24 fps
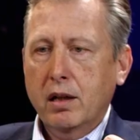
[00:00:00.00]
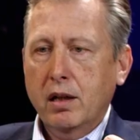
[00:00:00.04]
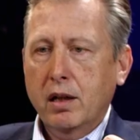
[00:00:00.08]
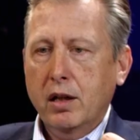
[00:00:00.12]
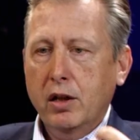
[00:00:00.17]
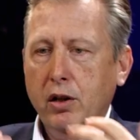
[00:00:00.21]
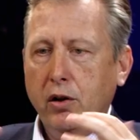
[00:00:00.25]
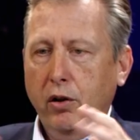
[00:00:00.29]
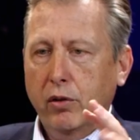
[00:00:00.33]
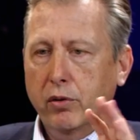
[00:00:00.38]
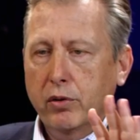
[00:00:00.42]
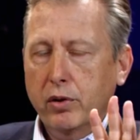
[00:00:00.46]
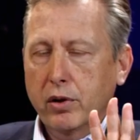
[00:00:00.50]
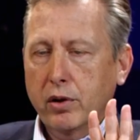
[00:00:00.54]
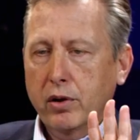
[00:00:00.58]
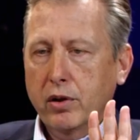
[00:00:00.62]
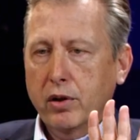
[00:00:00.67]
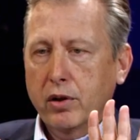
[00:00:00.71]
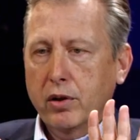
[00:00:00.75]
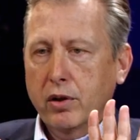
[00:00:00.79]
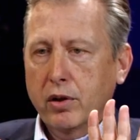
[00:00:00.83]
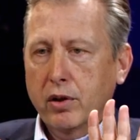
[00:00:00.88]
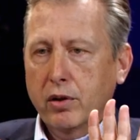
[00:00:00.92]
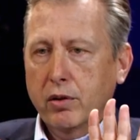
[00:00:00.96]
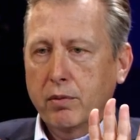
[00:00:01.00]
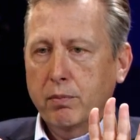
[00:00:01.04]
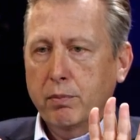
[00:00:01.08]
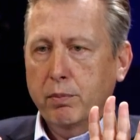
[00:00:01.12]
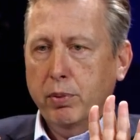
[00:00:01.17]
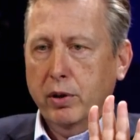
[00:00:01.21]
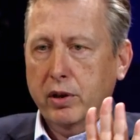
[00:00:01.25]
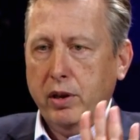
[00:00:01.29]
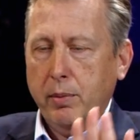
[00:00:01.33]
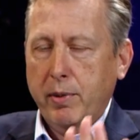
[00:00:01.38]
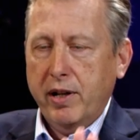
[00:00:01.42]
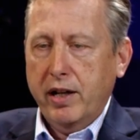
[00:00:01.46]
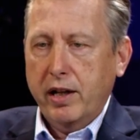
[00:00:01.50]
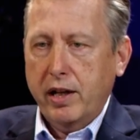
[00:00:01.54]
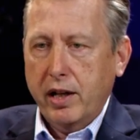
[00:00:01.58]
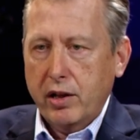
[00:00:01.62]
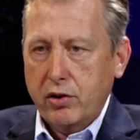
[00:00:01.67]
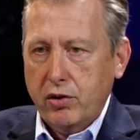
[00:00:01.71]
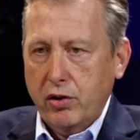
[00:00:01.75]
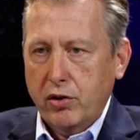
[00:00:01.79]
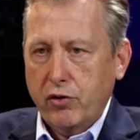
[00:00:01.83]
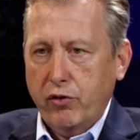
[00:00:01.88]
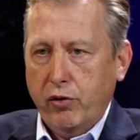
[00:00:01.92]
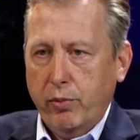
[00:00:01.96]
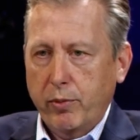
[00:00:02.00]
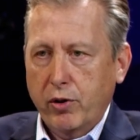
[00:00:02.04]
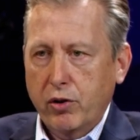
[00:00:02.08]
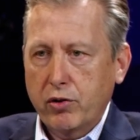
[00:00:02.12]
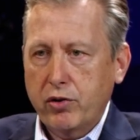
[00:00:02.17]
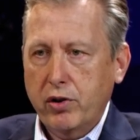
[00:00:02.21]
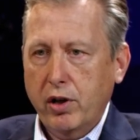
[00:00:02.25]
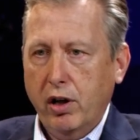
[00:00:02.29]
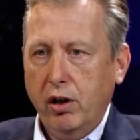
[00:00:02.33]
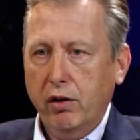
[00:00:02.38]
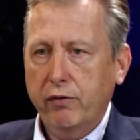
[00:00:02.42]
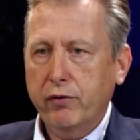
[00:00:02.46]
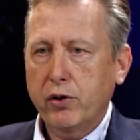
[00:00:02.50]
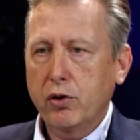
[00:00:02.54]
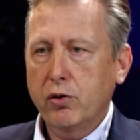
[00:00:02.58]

You don't put them at a distance from yourself.